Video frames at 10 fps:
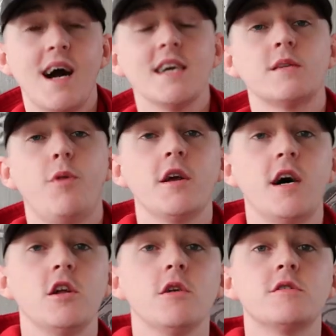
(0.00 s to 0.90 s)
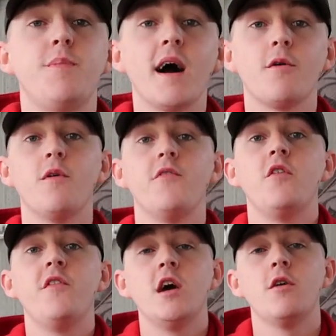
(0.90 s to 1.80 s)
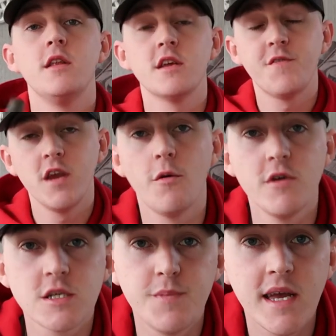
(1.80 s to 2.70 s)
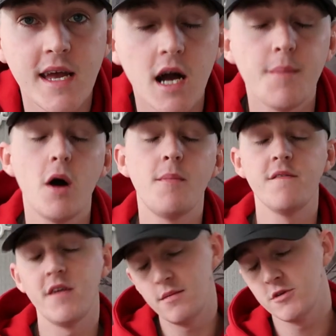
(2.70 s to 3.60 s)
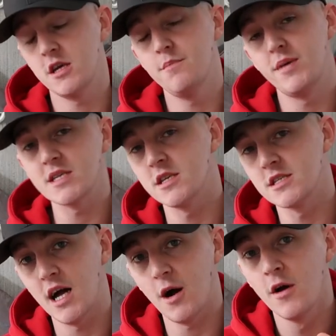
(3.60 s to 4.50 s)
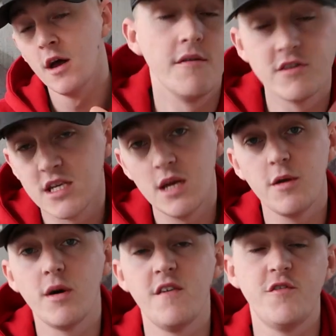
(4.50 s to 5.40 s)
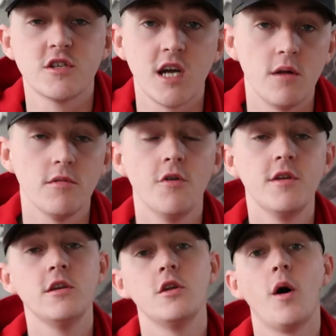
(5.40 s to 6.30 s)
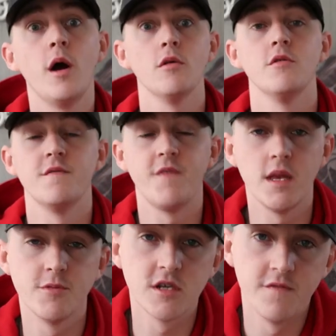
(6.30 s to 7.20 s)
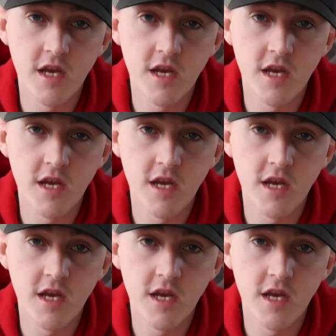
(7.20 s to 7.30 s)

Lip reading: up guys, your boy Daniel Lewis back with another video, and in this video we're speaking about my vending machine business now. Now if you see me when I first started uploading, you know I uploaded vending machine